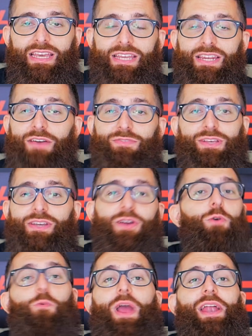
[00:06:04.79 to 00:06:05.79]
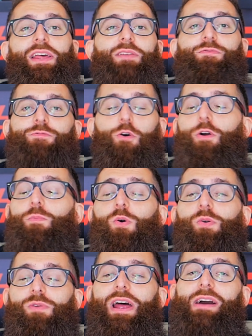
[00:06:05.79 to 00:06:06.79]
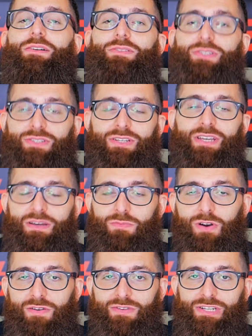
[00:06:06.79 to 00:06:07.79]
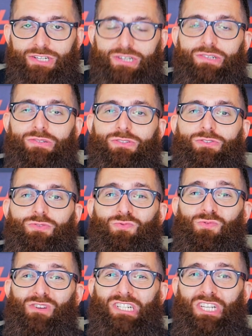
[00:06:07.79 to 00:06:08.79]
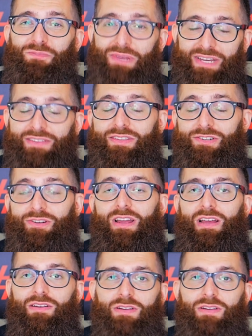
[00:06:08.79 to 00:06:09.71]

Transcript: He definitely could have waited four more rounds to get Marvin Jones. Worst pick of the draft.